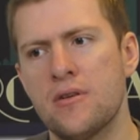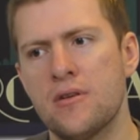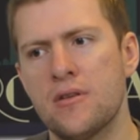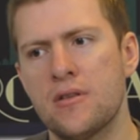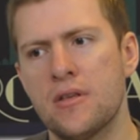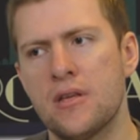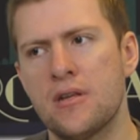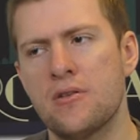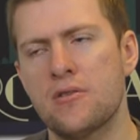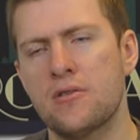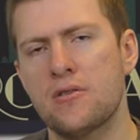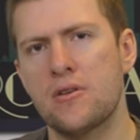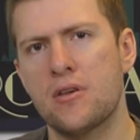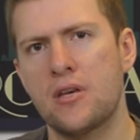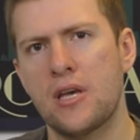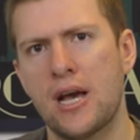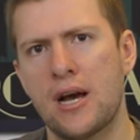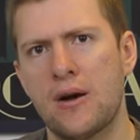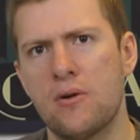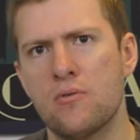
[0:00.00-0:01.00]
They're not
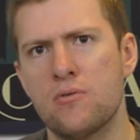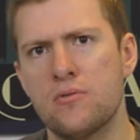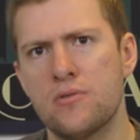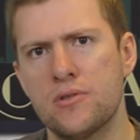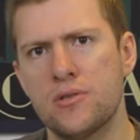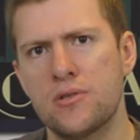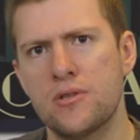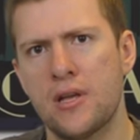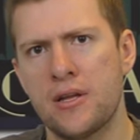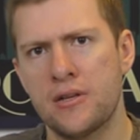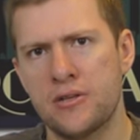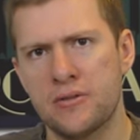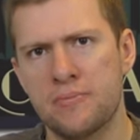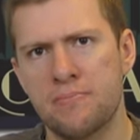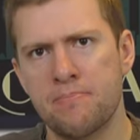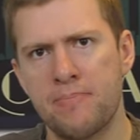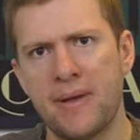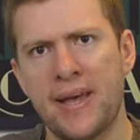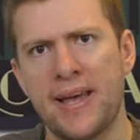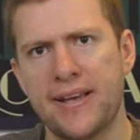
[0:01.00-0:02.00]
huge. They're just
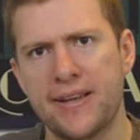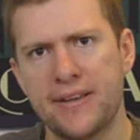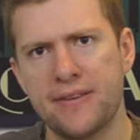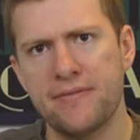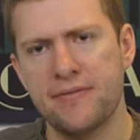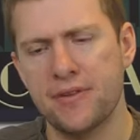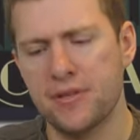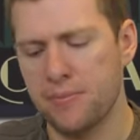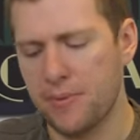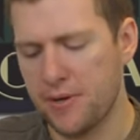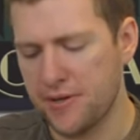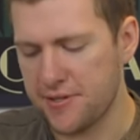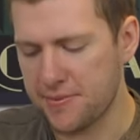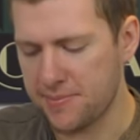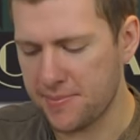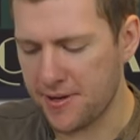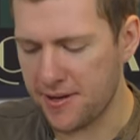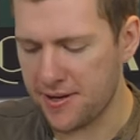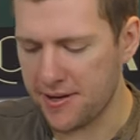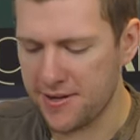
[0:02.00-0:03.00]
big for the most
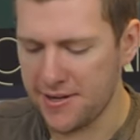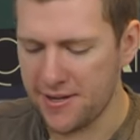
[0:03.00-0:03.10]
part.